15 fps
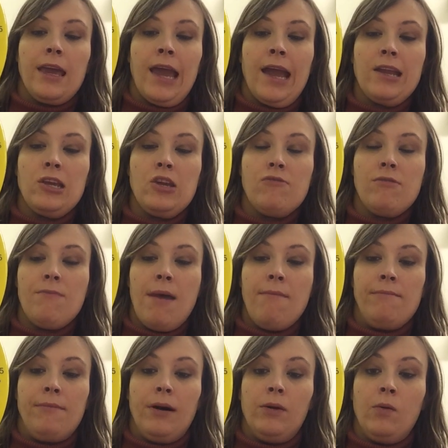Can you
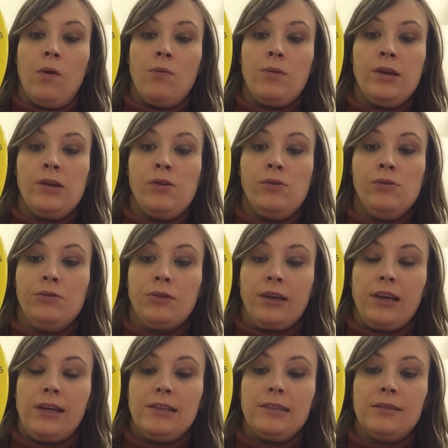remember what we call
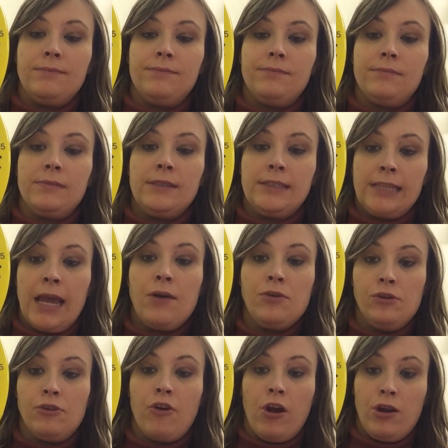these? Tell
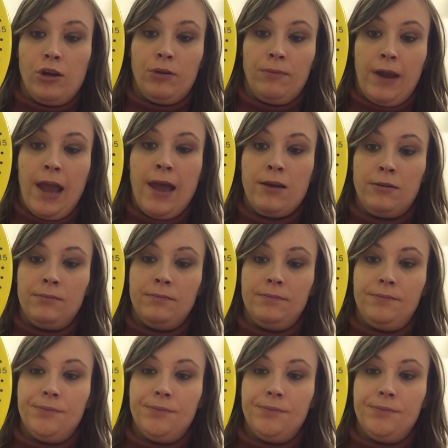your grown up now.